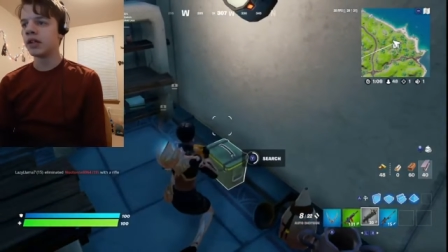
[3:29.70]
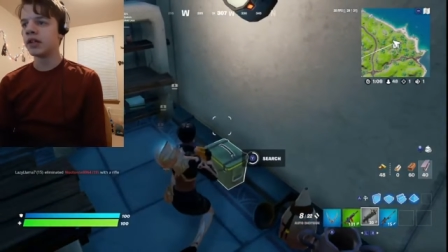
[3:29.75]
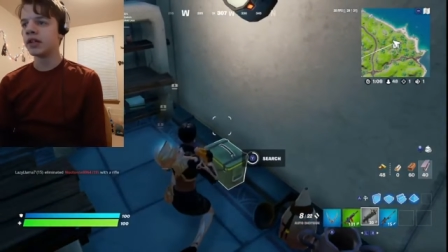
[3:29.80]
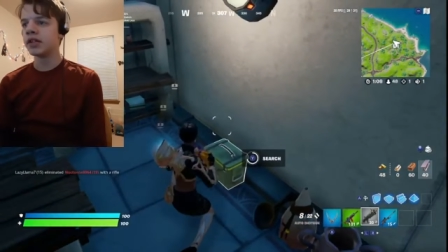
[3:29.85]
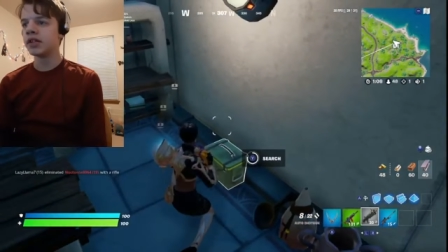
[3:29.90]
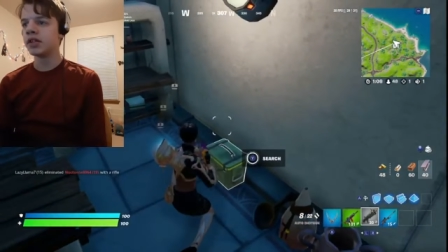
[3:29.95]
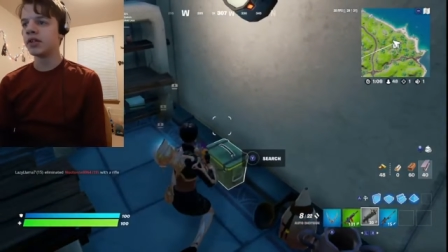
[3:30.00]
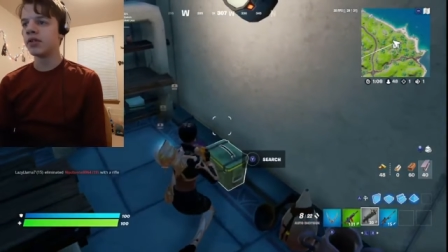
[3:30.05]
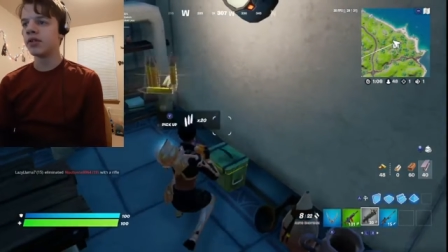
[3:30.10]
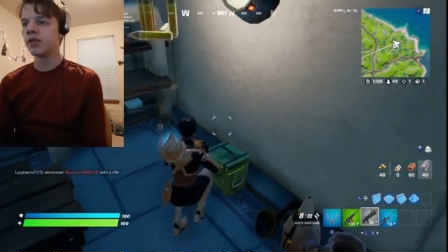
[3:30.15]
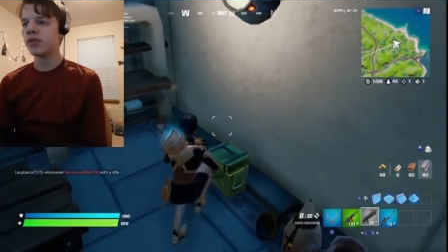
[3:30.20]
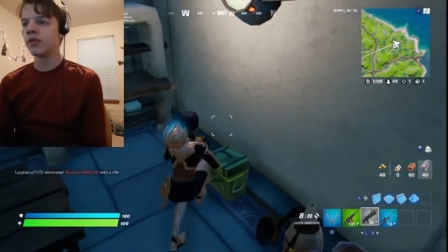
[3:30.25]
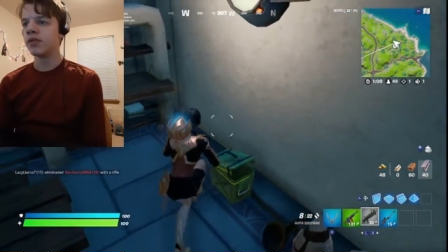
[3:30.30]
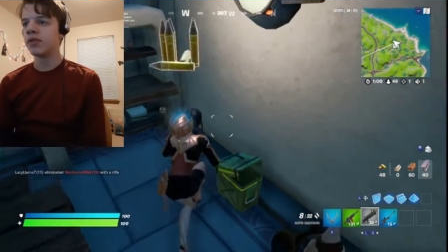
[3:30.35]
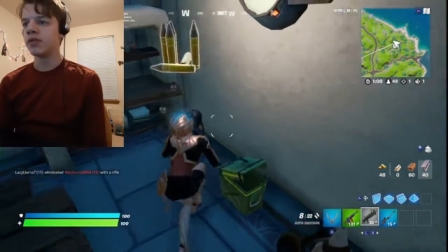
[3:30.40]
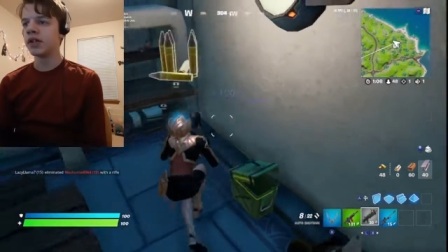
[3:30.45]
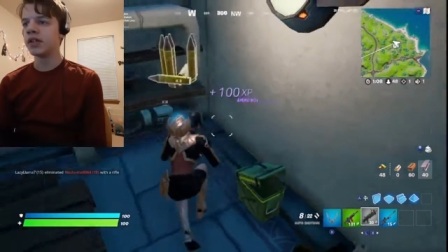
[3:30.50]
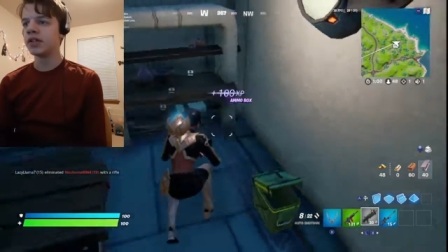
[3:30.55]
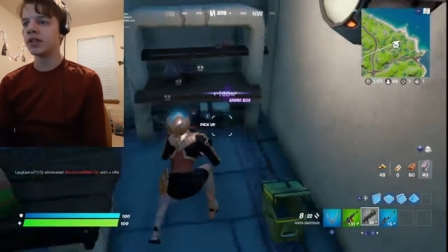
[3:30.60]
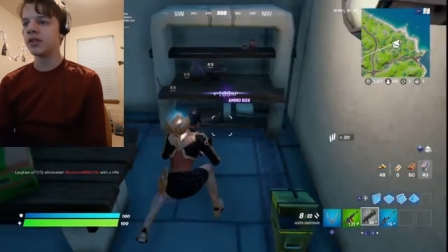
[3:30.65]
So
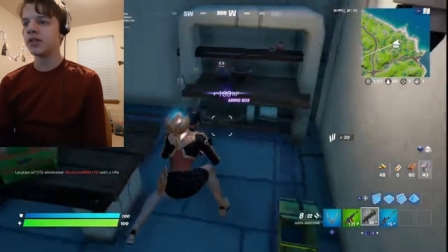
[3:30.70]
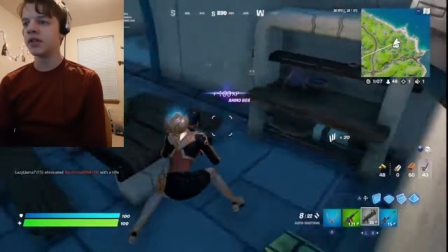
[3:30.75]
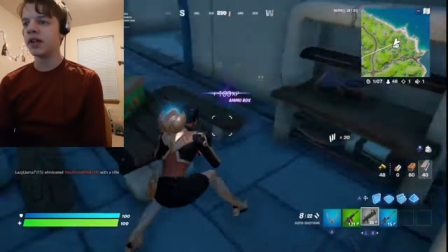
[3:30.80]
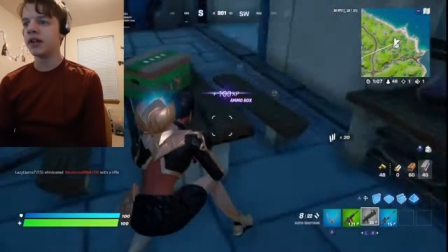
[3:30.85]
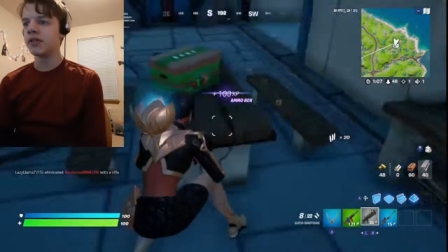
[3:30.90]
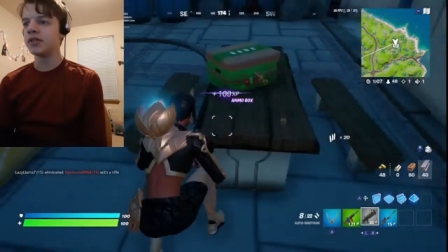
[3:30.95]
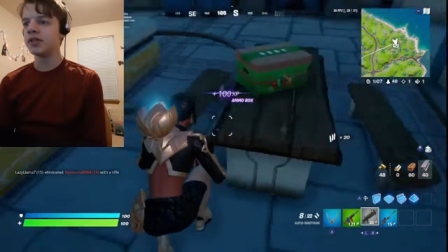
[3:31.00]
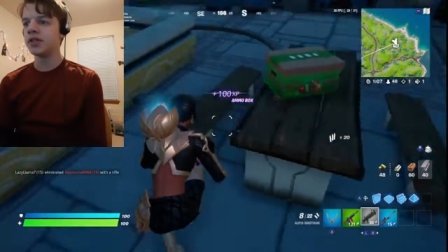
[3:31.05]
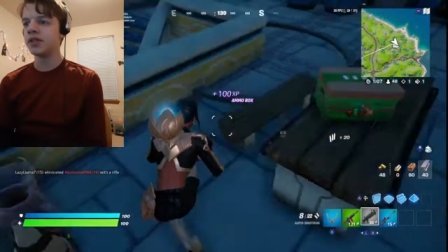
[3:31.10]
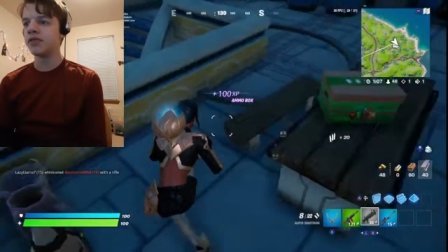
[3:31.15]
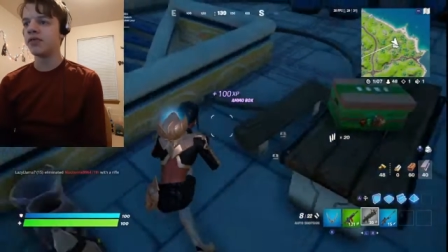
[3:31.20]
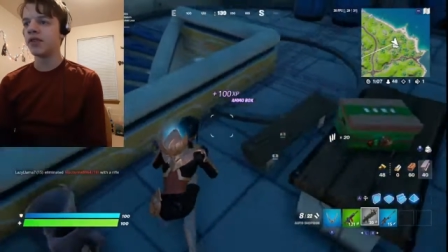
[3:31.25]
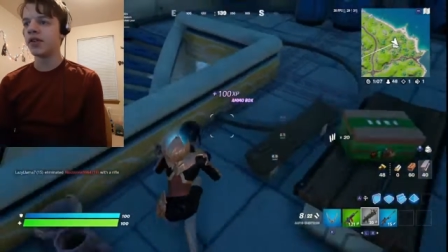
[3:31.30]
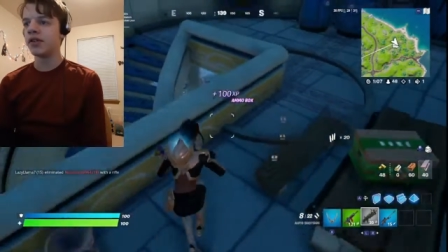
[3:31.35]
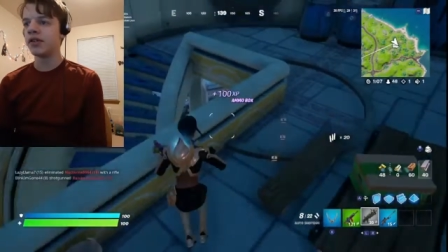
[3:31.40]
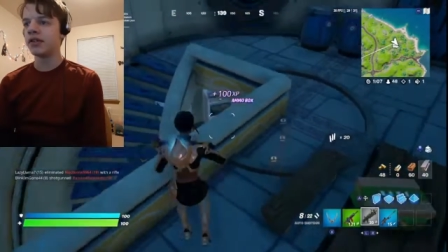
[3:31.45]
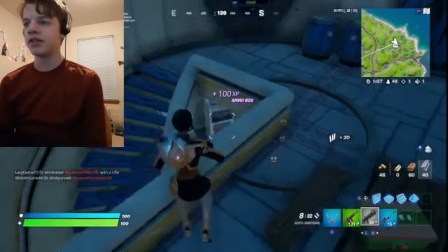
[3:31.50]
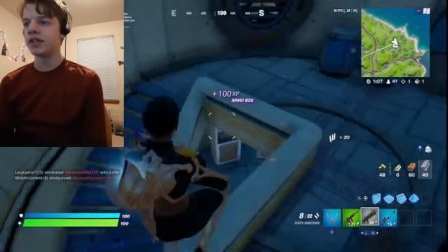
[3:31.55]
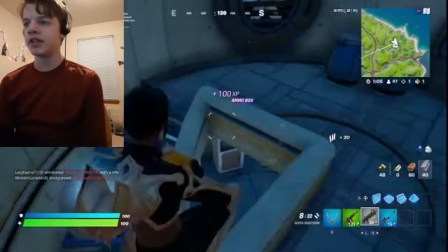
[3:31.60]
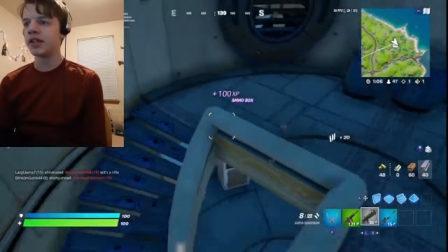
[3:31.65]
let's go down to the
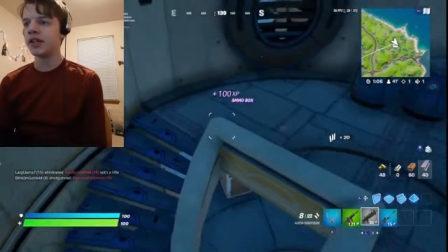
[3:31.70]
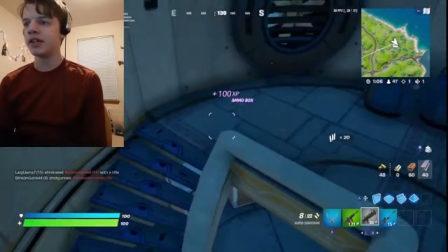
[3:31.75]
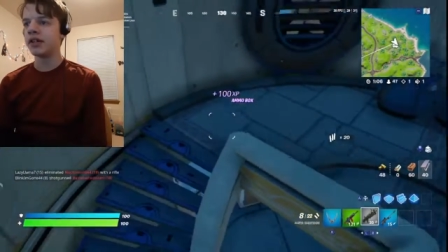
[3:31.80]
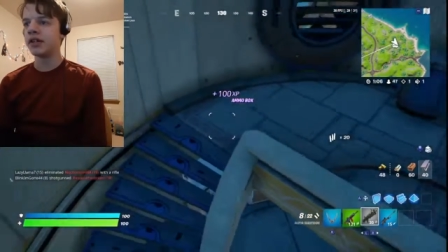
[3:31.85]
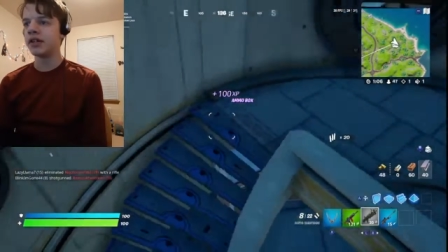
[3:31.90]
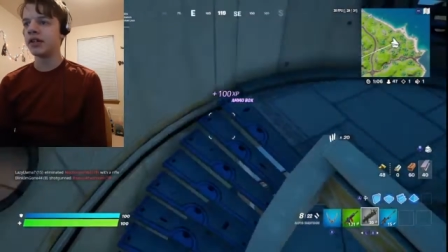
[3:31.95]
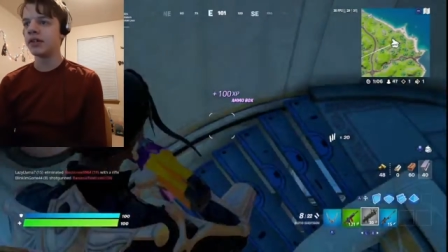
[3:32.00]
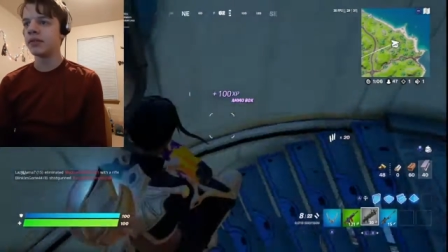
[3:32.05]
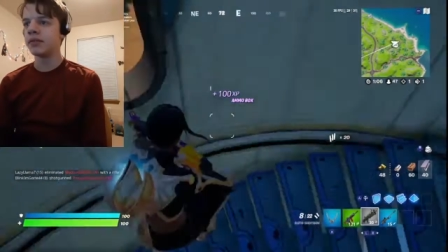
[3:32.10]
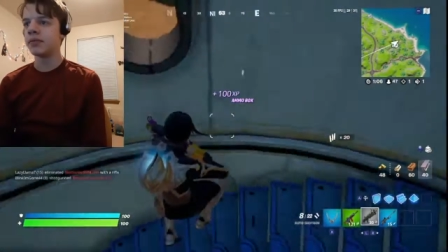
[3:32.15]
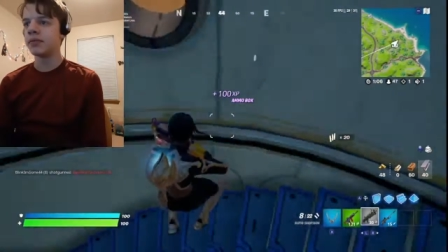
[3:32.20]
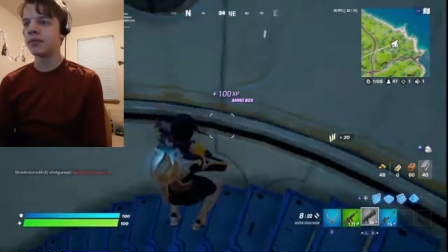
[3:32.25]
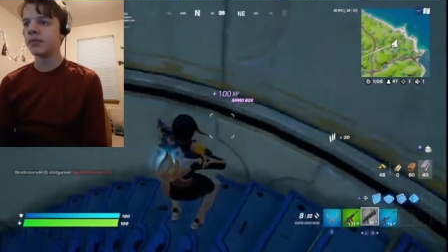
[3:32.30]
vault here.